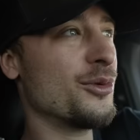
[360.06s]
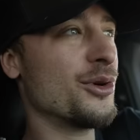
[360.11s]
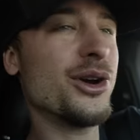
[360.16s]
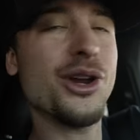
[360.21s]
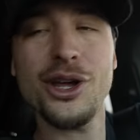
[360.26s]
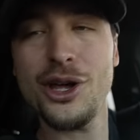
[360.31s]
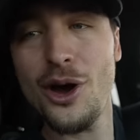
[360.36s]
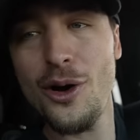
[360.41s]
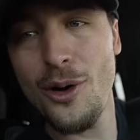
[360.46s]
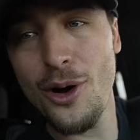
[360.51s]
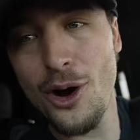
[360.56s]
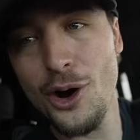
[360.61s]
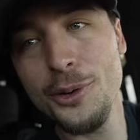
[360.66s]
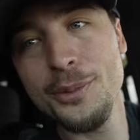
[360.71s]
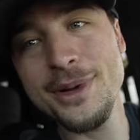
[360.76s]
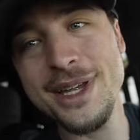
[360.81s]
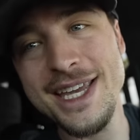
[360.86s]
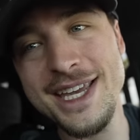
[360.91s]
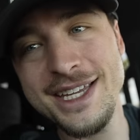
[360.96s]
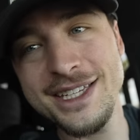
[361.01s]
We're going to go
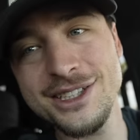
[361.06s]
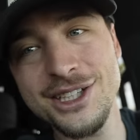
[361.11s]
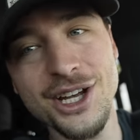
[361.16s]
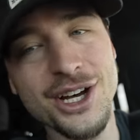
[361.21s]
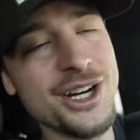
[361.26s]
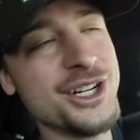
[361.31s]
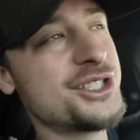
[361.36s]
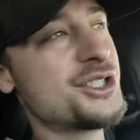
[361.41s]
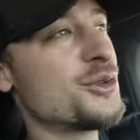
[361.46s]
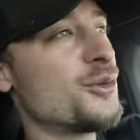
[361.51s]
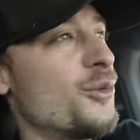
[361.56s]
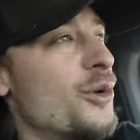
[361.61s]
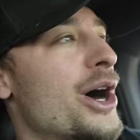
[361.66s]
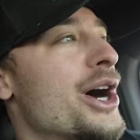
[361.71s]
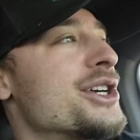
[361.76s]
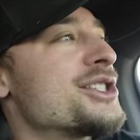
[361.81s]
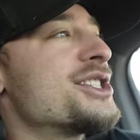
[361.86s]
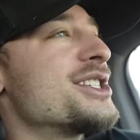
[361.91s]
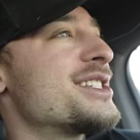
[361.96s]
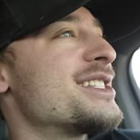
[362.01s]
home, eat lunch,
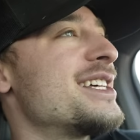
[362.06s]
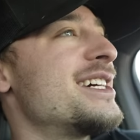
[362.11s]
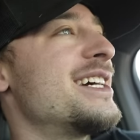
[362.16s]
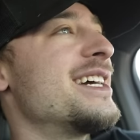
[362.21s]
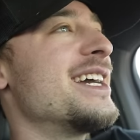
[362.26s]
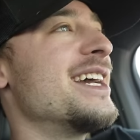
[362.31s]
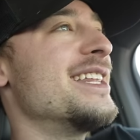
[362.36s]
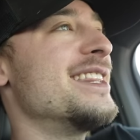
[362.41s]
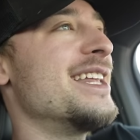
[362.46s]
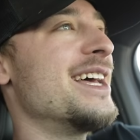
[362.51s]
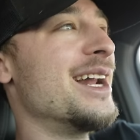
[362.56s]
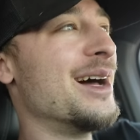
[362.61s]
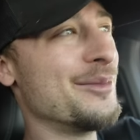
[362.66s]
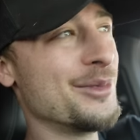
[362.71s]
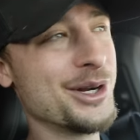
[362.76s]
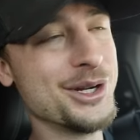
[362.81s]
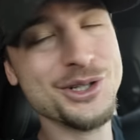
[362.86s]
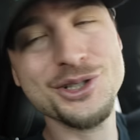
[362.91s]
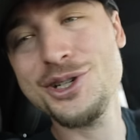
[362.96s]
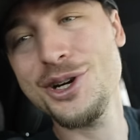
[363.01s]
wash this thing, and then I'm
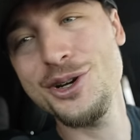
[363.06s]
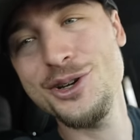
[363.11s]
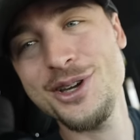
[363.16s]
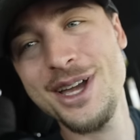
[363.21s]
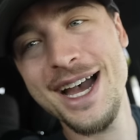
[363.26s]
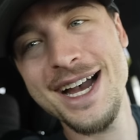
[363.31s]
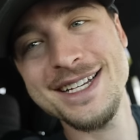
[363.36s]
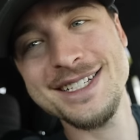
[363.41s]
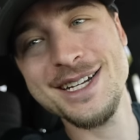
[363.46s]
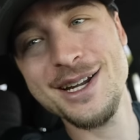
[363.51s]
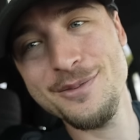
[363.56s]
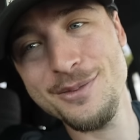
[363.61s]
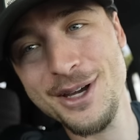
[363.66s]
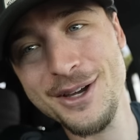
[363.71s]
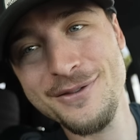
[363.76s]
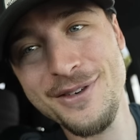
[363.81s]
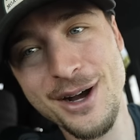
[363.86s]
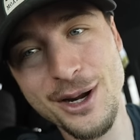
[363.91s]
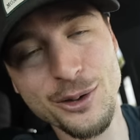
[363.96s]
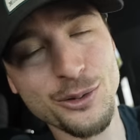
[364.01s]
going to show you guys in the
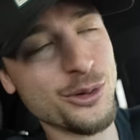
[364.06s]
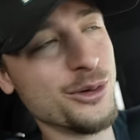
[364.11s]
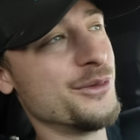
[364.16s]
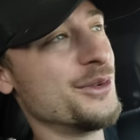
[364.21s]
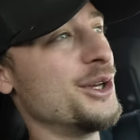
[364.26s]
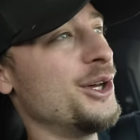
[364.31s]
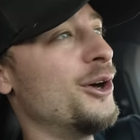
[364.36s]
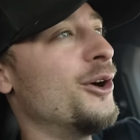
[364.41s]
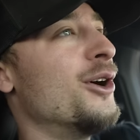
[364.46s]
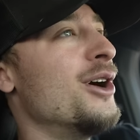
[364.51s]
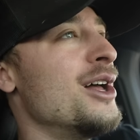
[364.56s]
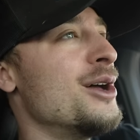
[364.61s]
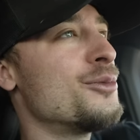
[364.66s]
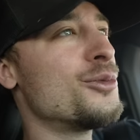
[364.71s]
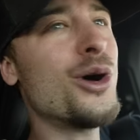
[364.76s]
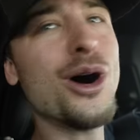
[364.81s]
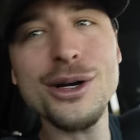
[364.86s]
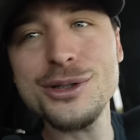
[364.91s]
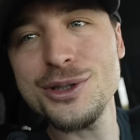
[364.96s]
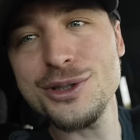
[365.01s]
big final reveal.
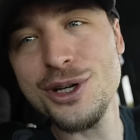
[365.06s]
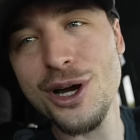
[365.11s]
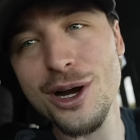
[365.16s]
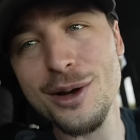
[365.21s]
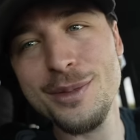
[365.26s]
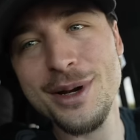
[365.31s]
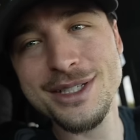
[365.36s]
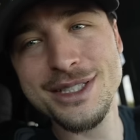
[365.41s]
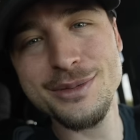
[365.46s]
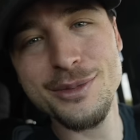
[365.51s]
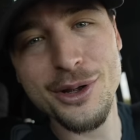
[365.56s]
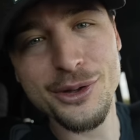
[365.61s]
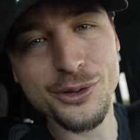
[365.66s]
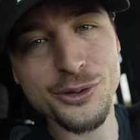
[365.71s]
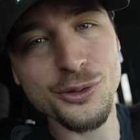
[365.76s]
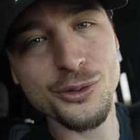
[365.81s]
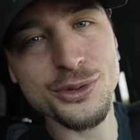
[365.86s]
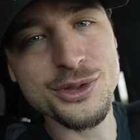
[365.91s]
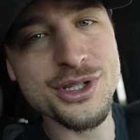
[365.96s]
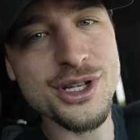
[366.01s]
We'll also talk about some other
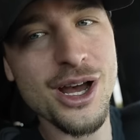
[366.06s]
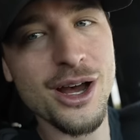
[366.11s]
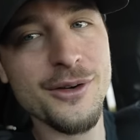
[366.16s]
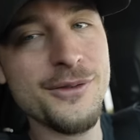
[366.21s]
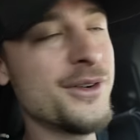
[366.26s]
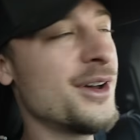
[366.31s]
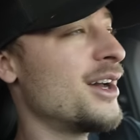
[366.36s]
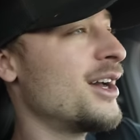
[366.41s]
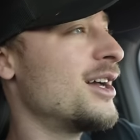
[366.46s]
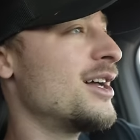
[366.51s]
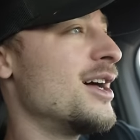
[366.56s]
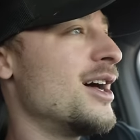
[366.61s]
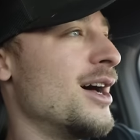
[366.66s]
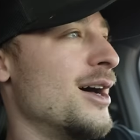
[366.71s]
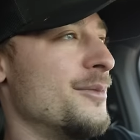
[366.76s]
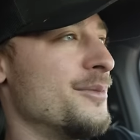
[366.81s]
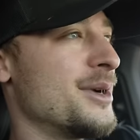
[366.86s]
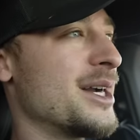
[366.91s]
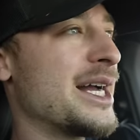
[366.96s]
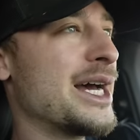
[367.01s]
cool stuff.
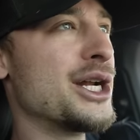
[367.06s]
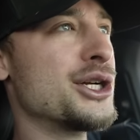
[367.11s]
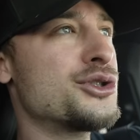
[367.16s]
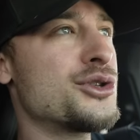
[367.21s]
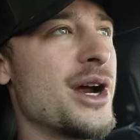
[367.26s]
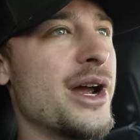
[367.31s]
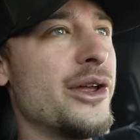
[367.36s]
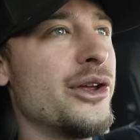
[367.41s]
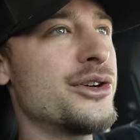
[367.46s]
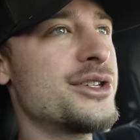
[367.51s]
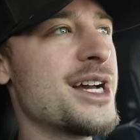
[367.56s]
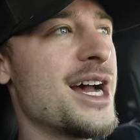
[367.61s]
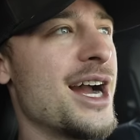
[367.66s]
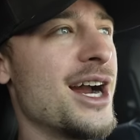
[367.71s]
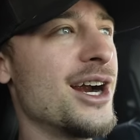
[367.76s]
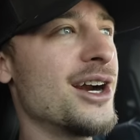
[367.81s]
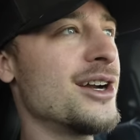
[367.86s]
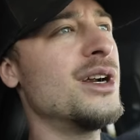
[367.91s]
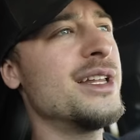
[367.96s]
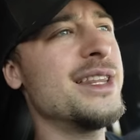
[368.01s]
I got a trailer
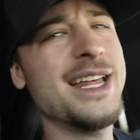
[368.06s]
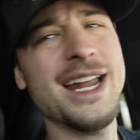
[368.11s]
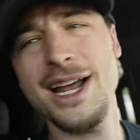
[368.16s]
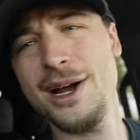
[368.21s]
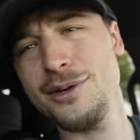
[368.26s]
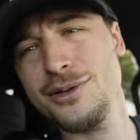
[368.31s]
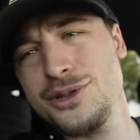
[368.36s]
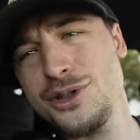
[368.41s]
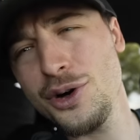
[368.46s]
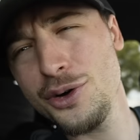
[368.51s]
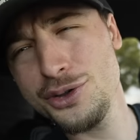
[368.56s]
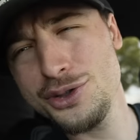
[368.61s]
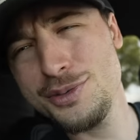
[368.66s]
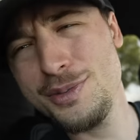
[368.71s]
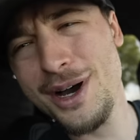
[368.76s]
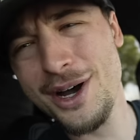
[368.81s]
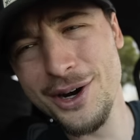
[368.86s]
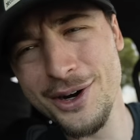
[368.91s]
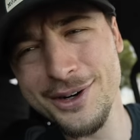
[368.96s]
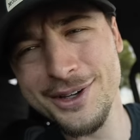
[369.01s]
tire that I told you
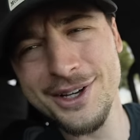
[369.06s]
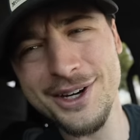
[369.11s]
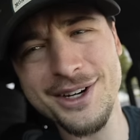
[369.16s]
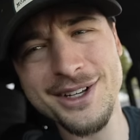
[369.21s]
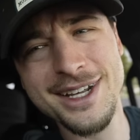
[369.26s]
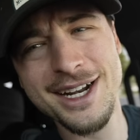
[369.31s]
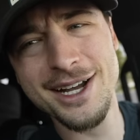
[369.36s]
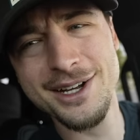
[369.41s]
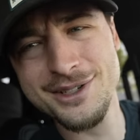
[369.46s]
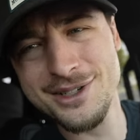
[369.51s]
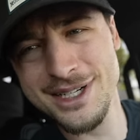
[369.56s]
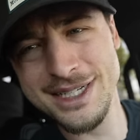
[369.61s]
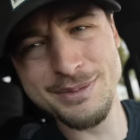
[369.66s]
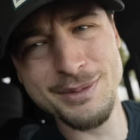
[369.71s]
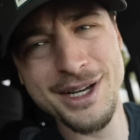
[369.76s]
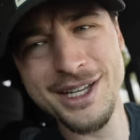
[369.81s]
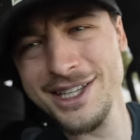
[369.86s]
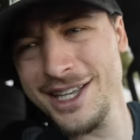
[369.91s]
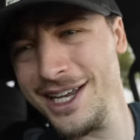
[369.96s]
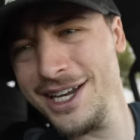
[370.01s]
about earlier that I'll
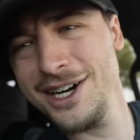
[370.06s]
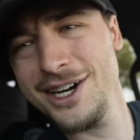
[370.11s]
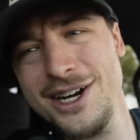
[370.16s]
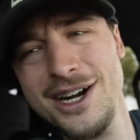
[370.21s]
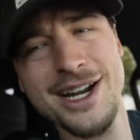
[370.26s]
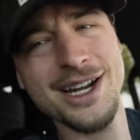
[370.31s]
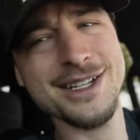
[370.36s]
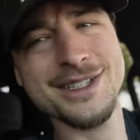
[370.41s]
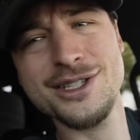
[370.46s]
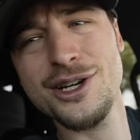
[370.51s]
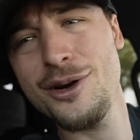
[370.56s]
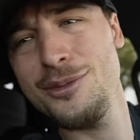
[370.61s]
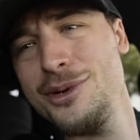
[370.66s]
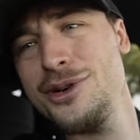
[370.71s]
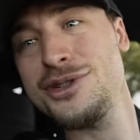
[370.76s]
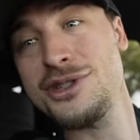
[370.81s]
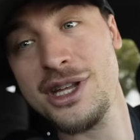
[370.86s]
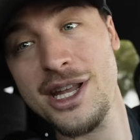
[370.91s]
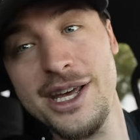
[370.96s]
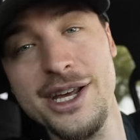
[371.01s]
explain later, and it's
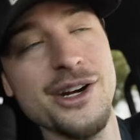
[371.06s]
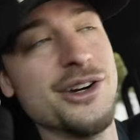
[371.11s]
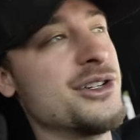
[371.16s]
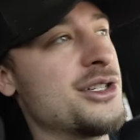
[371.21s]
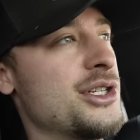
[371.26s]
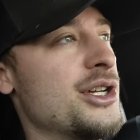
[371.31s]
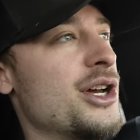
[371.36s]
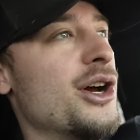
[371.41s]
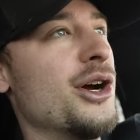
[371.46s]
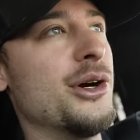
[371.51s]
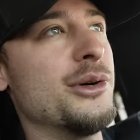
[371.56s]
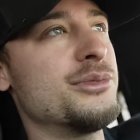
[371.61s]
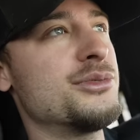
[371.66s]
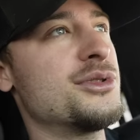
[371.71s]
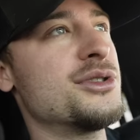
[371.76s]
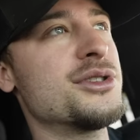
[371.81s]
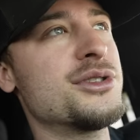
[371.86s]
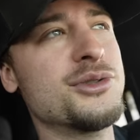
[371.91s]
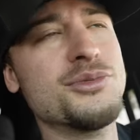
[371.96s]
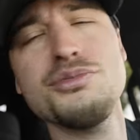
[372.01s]
almost later. So
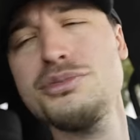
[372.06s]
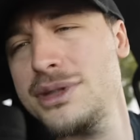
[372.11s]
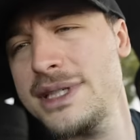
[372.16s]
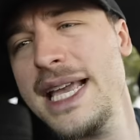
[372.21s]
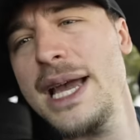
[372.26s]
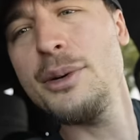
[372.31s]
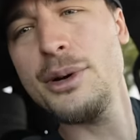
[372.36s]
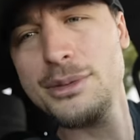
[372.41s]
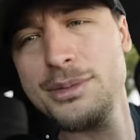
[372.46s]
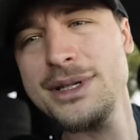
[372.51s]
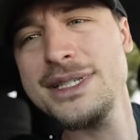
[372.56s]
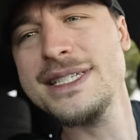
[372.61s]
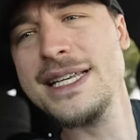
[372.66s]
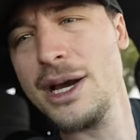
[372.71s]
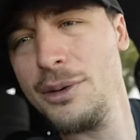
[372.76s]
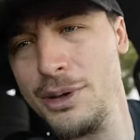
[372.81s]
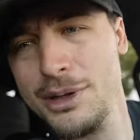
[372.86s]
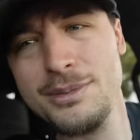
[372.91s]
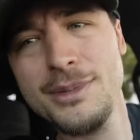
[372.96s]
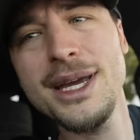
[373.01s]
just stay with
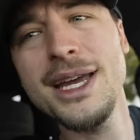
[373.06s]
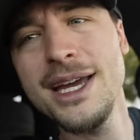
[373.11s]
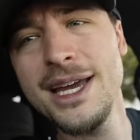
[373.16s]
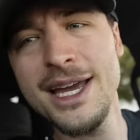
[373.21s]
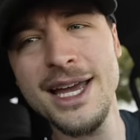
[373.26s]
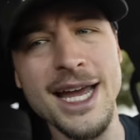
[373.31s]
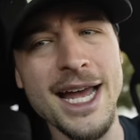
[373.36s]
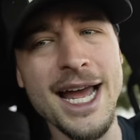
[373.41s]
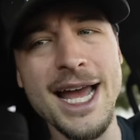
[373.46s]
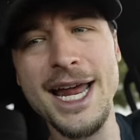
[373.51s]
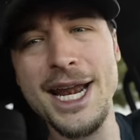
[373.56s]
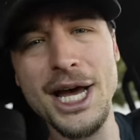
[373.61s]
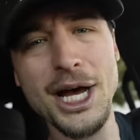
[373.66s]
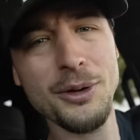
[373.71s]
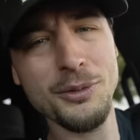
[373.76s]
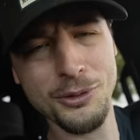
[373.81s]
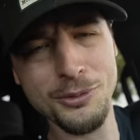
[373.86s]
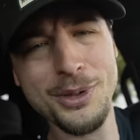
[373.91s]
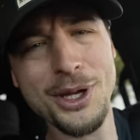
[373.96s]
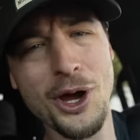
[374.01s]
me, and
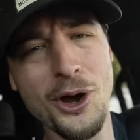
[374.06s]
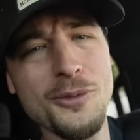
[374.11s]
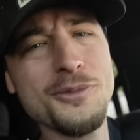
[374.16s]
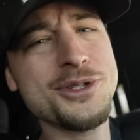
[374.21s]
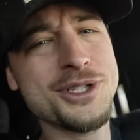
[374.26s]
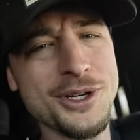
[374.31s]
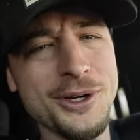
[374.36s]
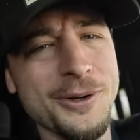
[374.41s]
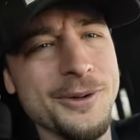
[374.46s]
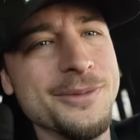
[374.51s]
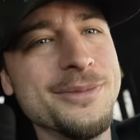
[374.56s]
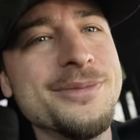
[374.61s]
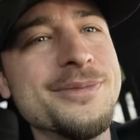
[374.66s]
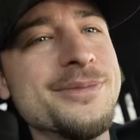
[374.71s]
we'll be home soon.